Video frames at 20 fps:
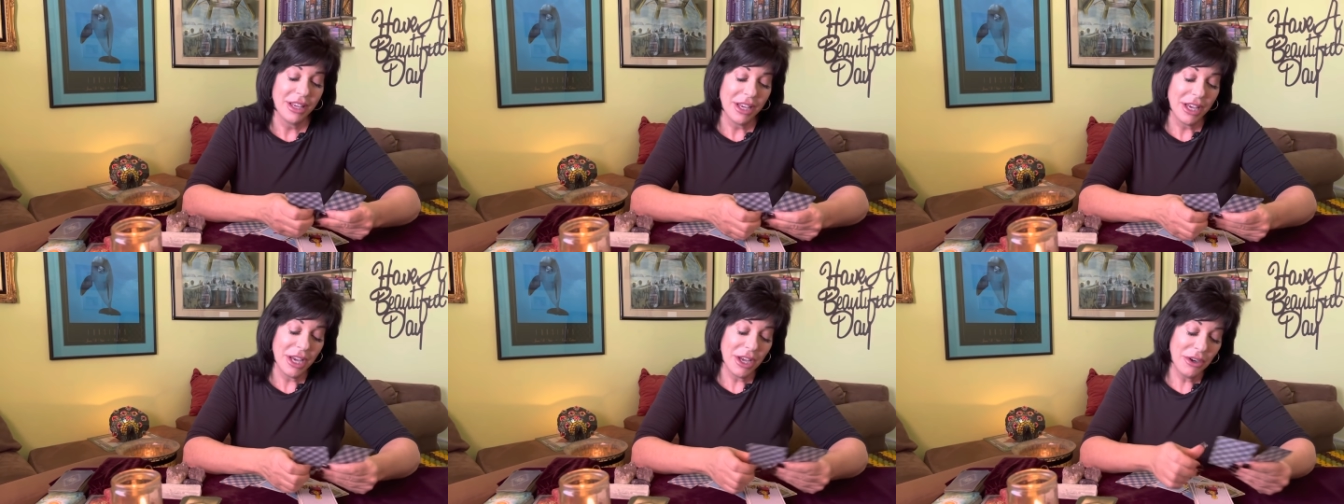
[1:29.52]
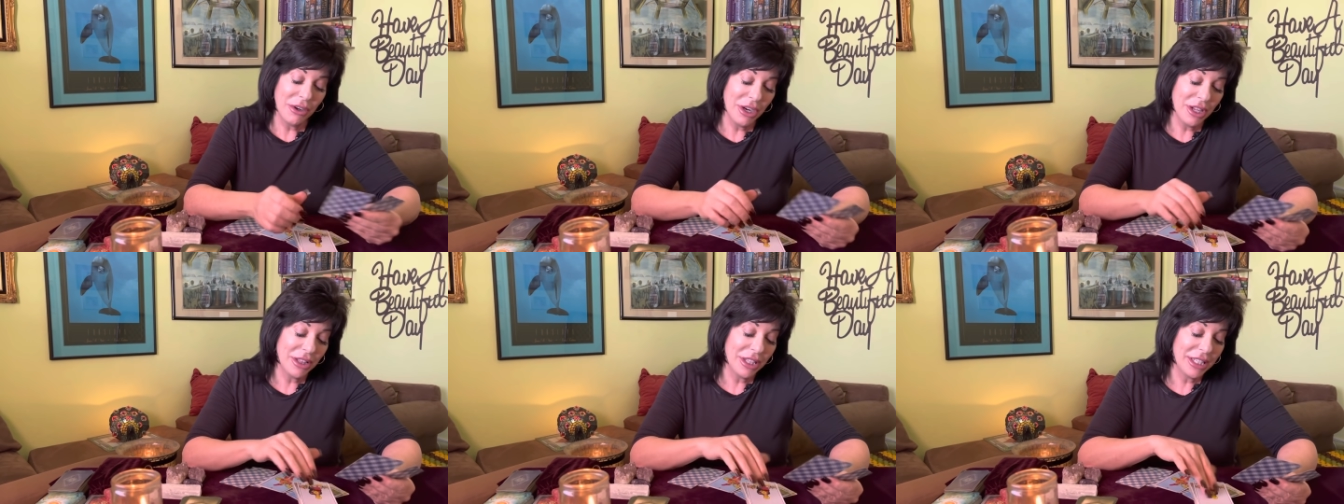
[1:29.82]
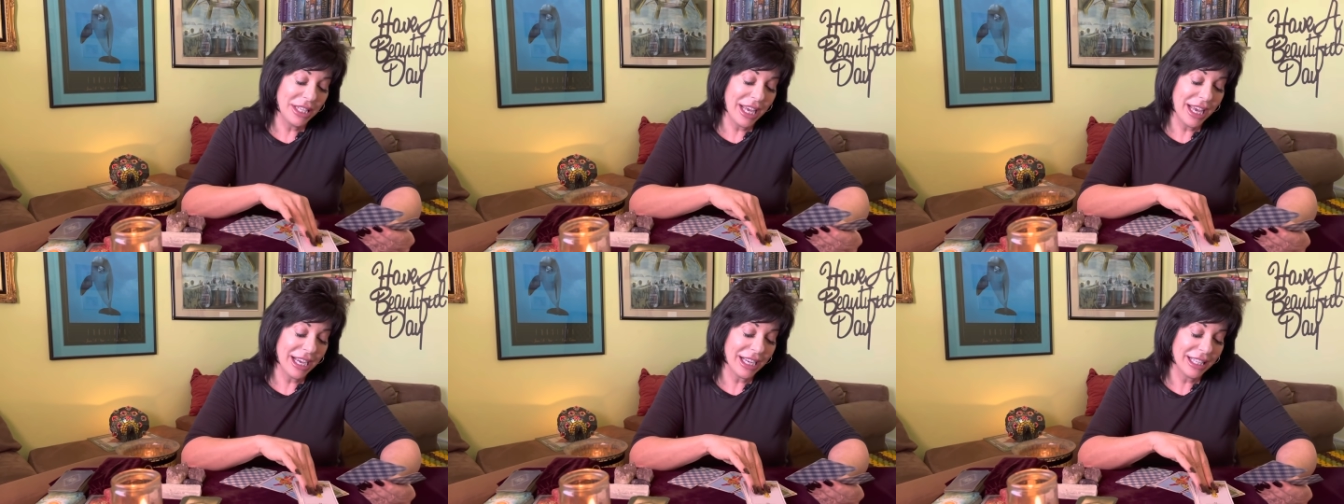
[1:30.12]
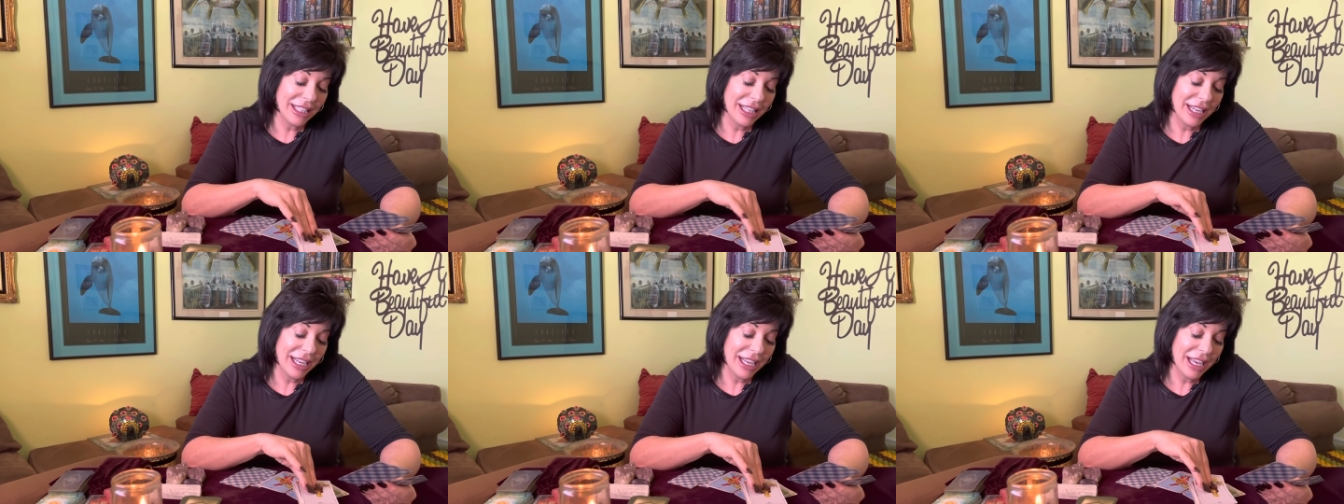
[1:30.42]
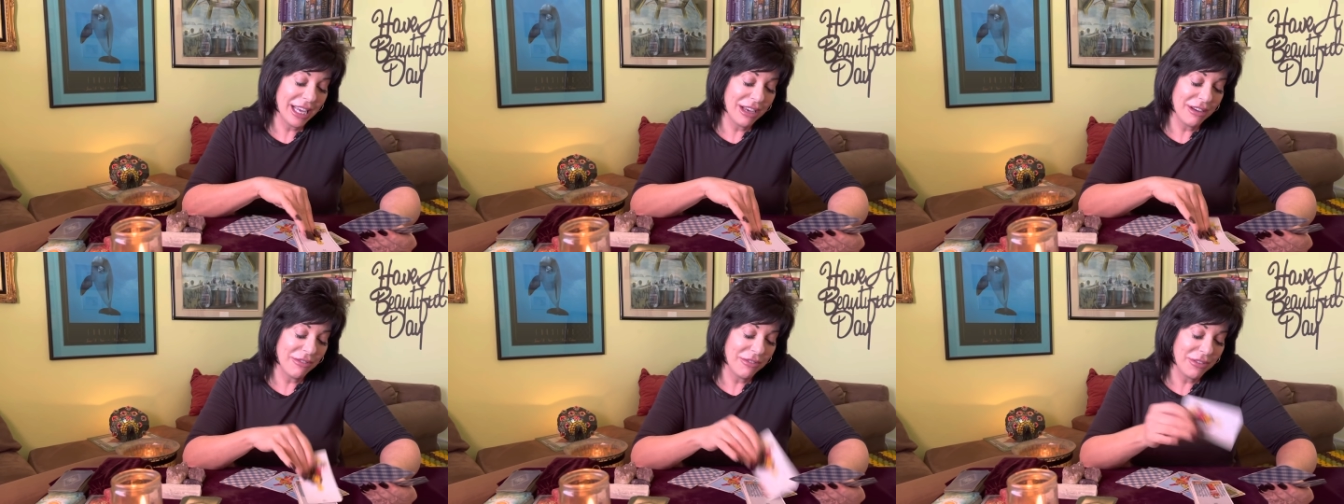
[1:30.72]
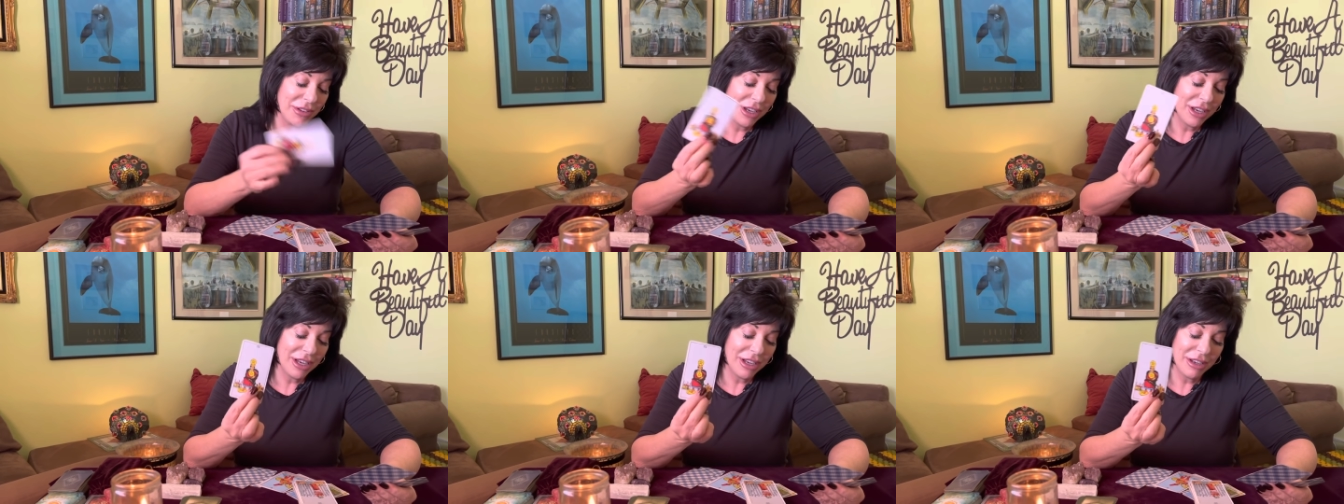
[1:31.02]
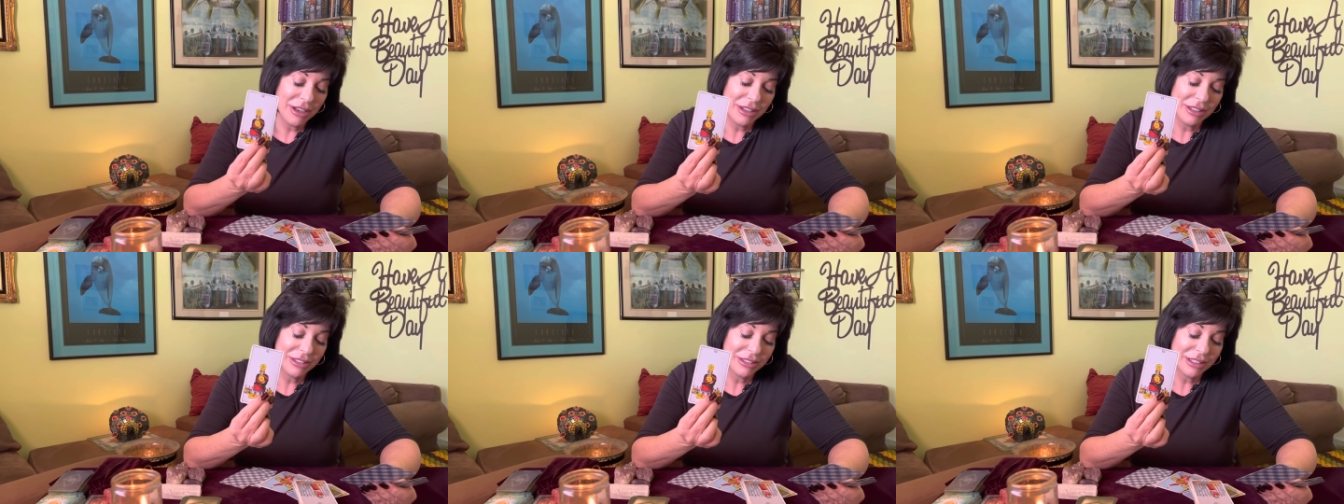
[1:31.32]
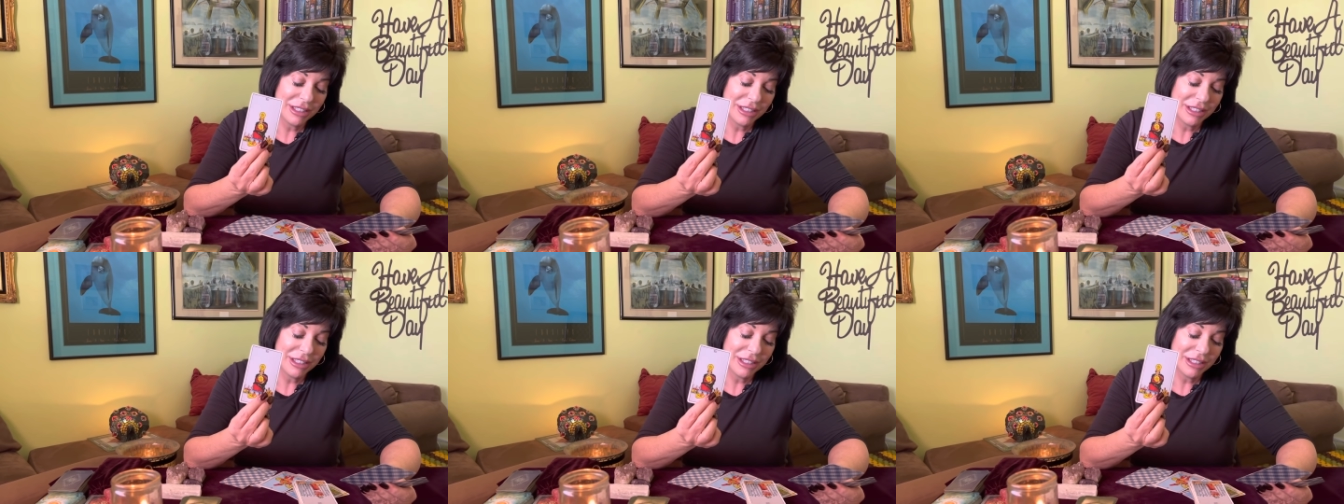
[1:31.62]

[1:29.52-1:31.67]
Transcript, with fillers: Underneath the deck, and then I have, uh,